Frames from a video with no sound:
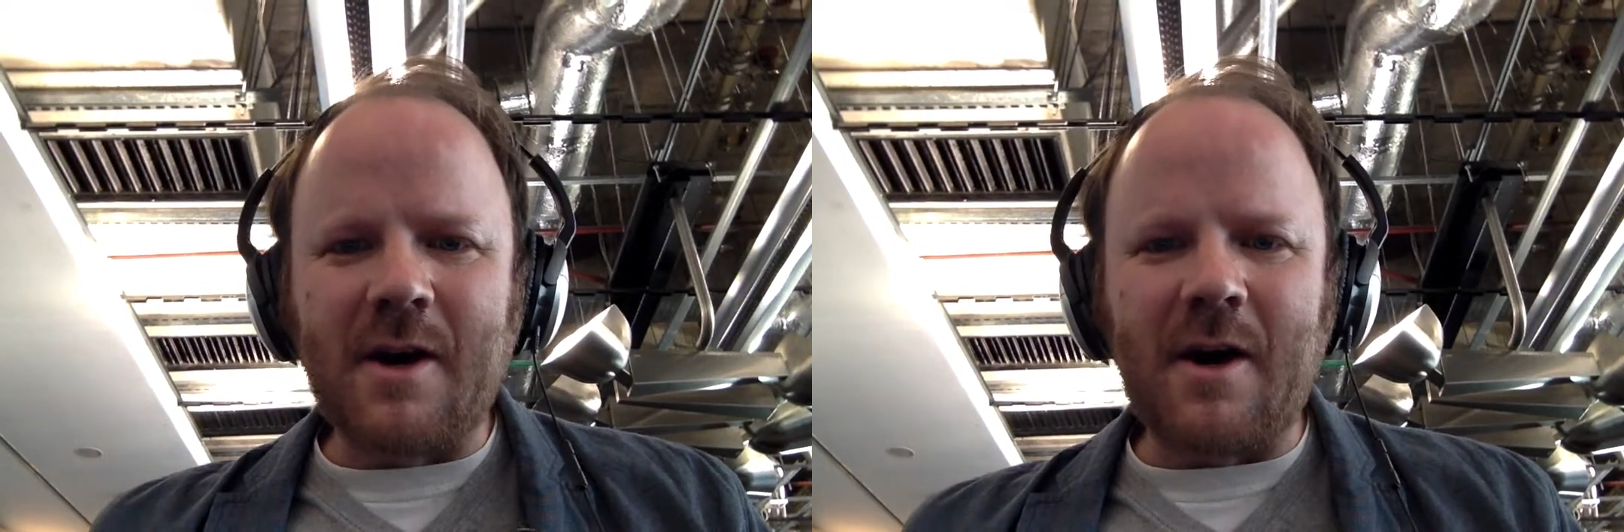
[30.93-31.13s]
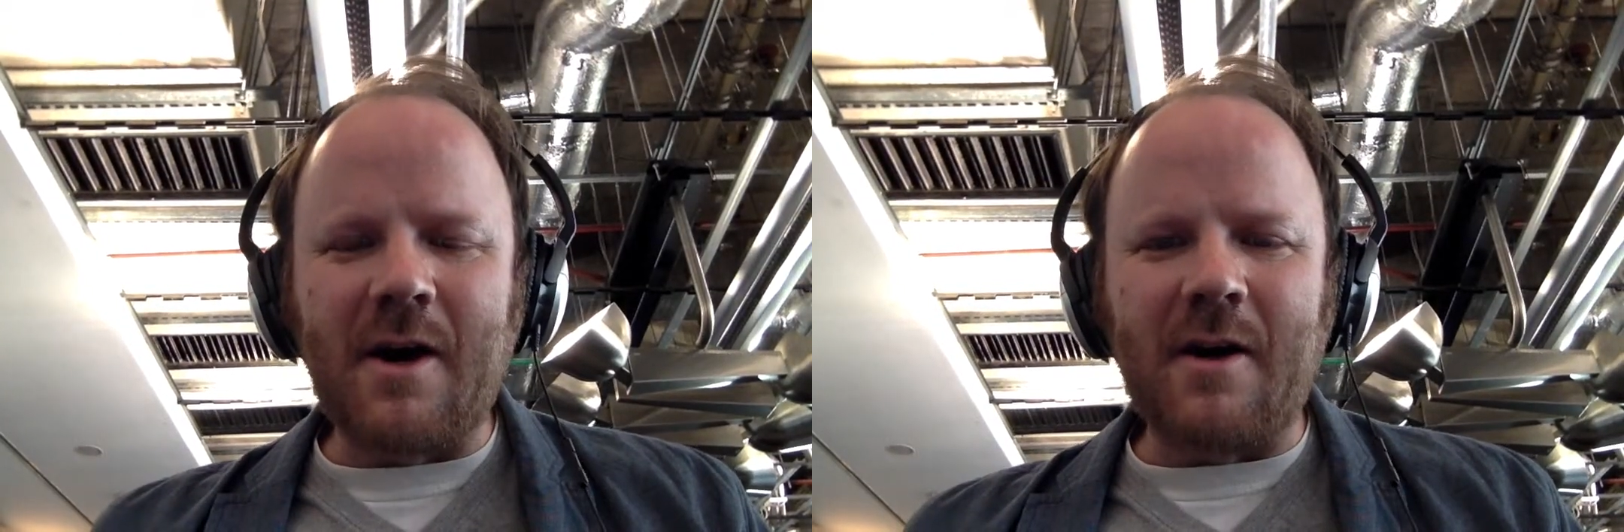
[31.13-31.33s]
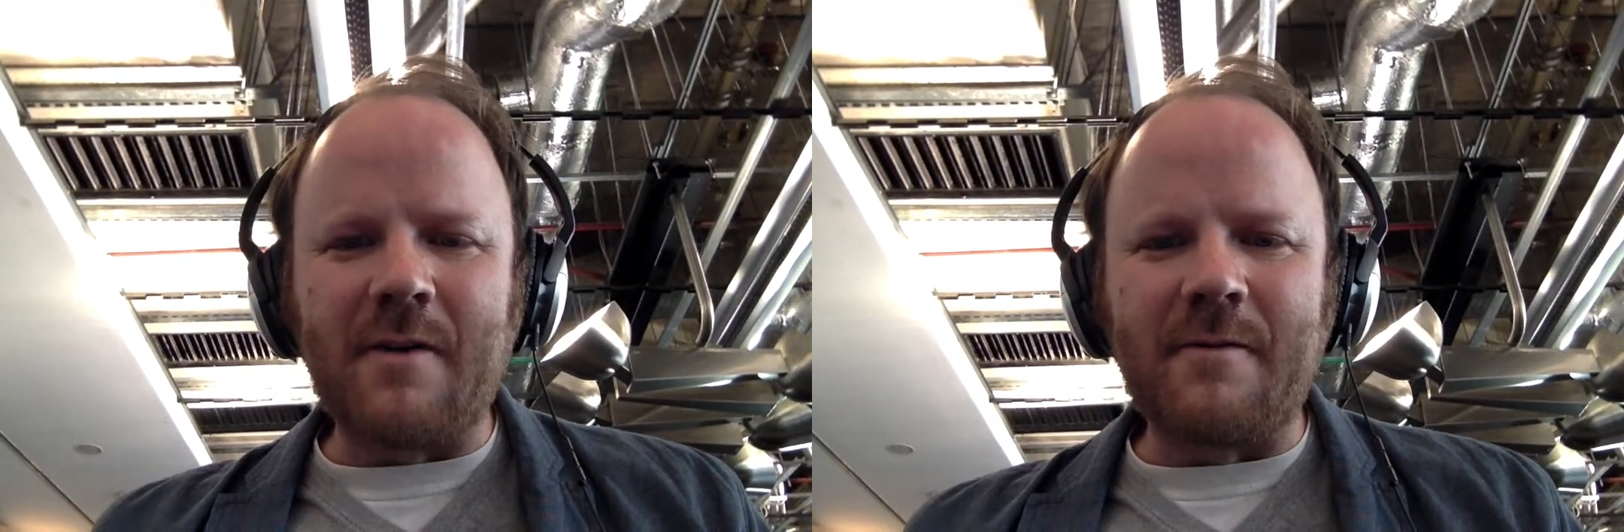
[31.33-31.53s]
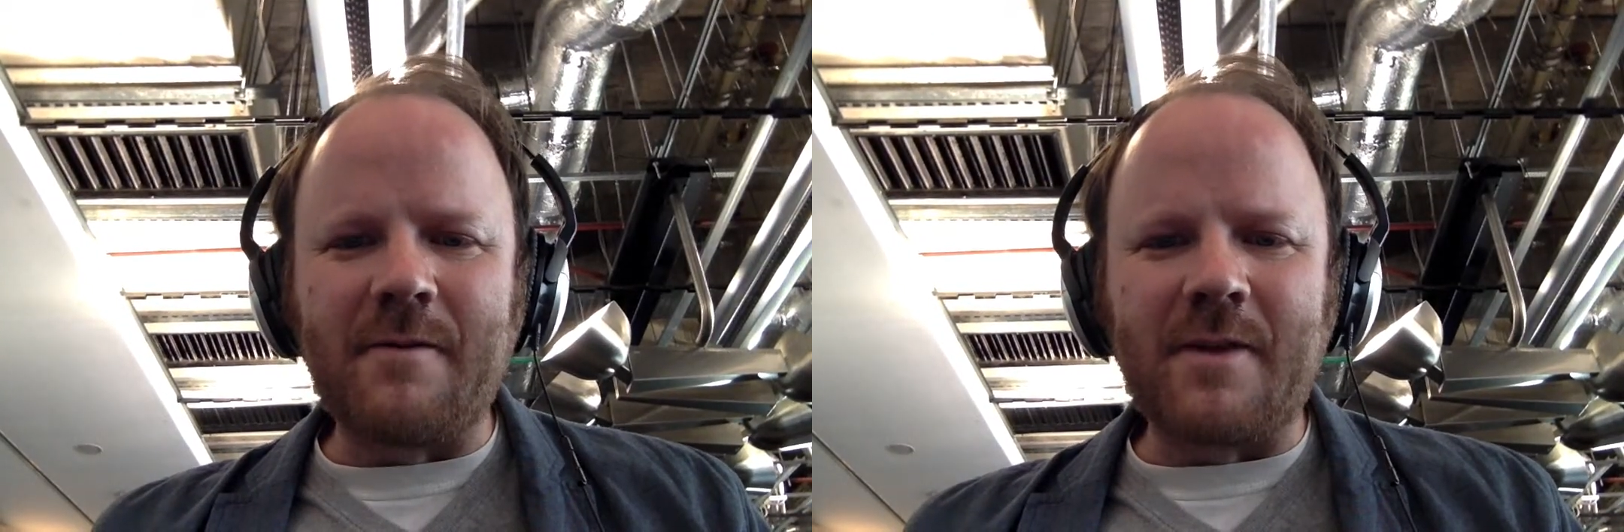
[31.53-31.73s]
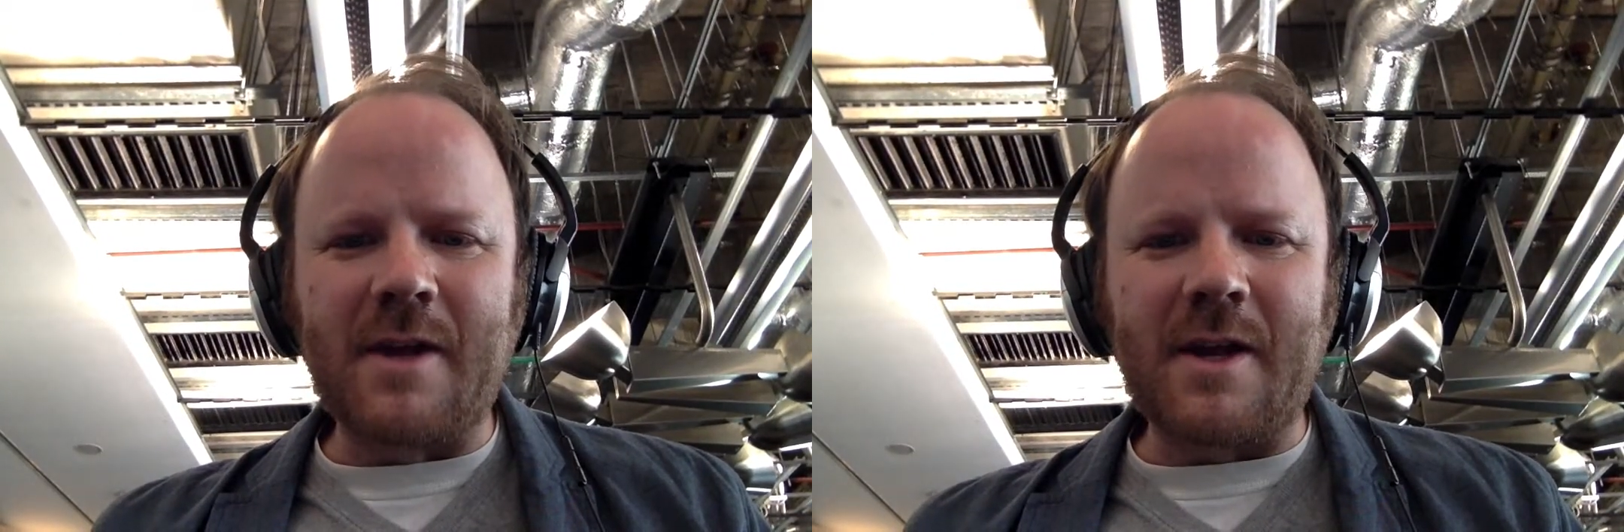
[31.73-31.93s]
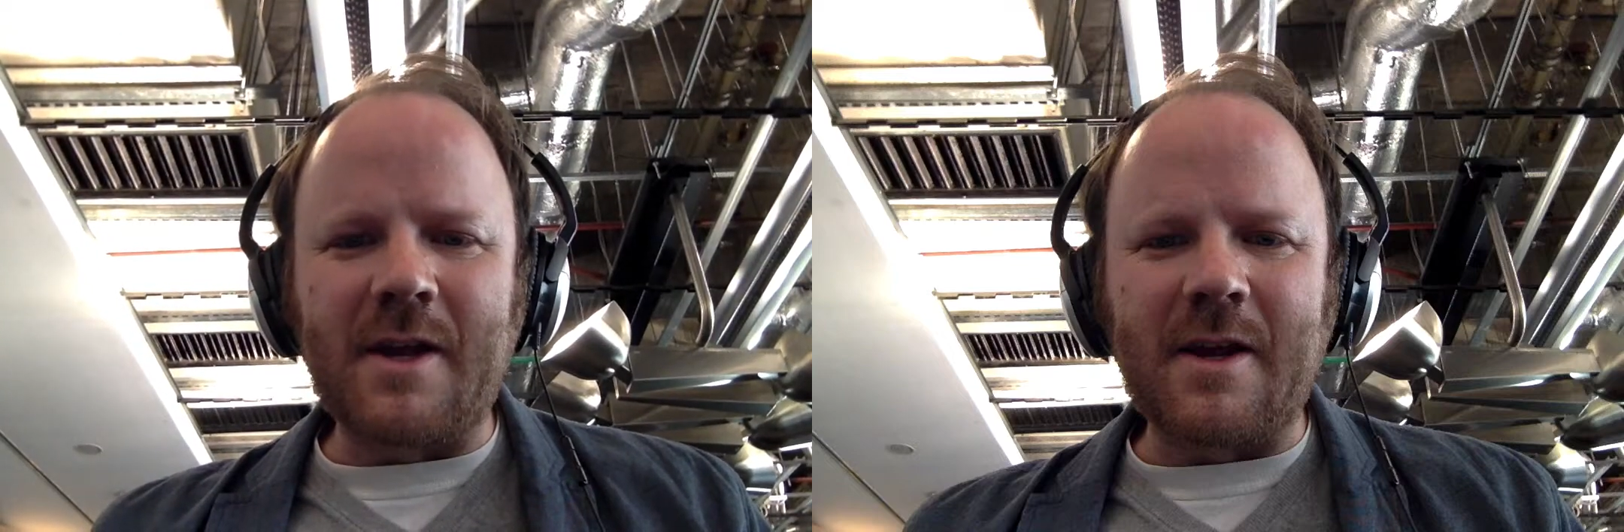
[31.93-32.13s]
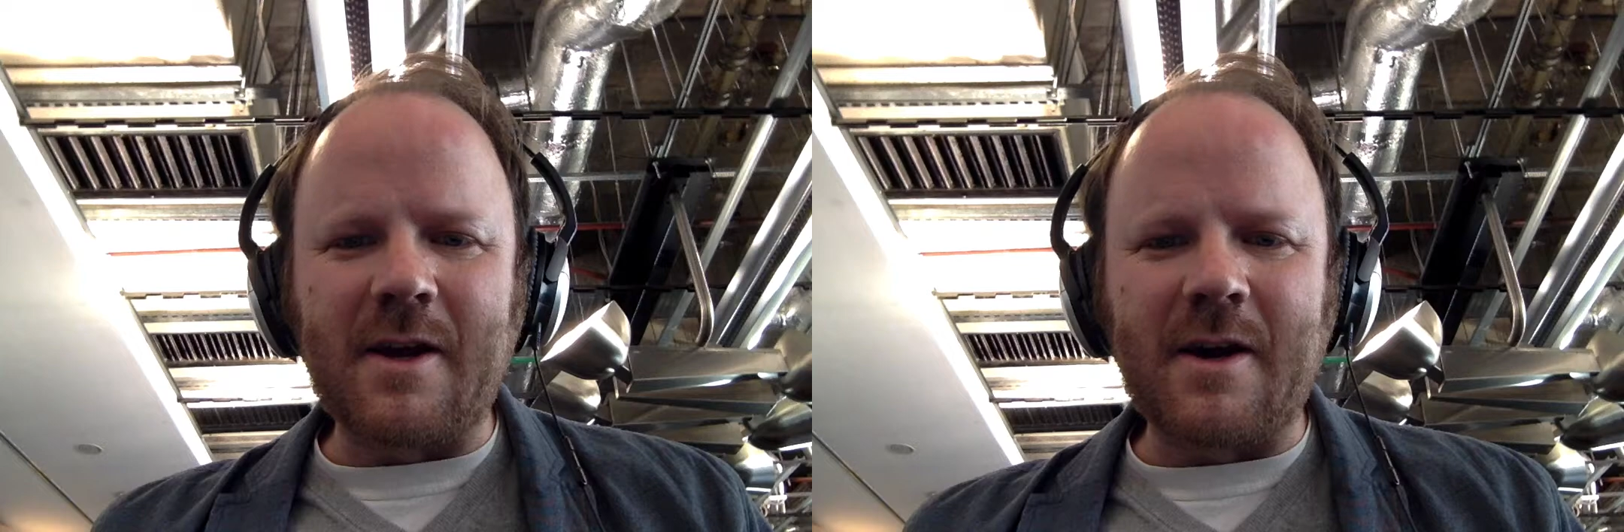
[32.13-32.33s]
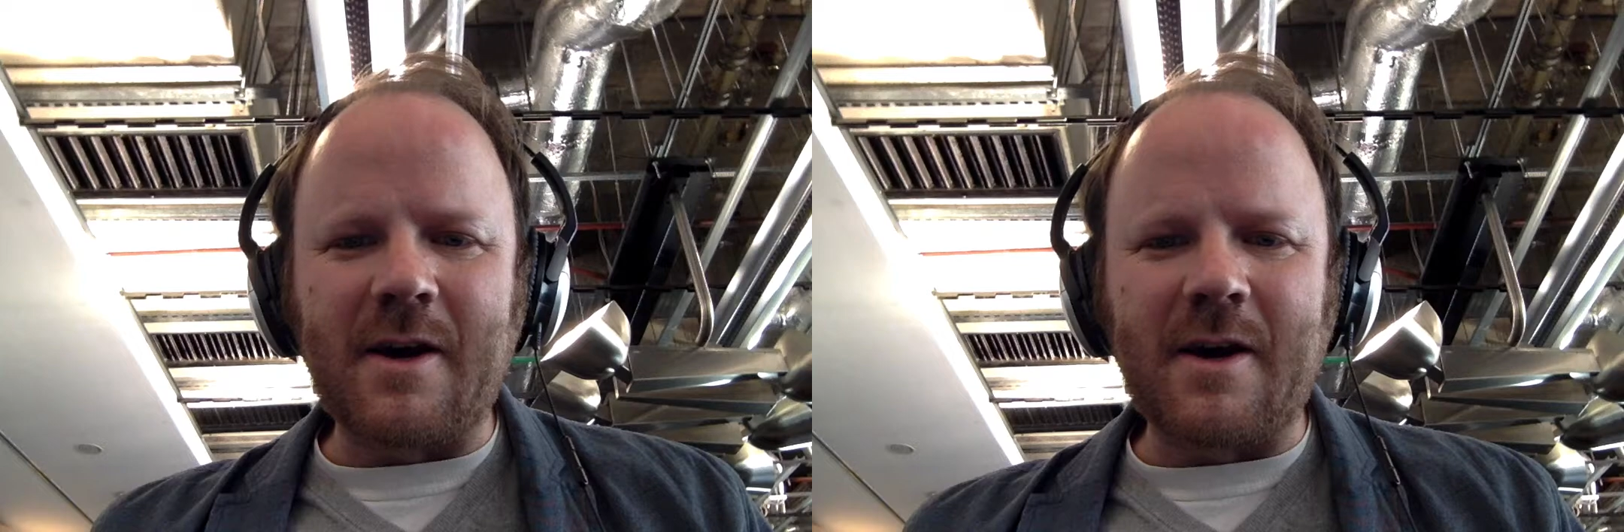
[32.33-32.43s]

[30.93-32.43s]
of the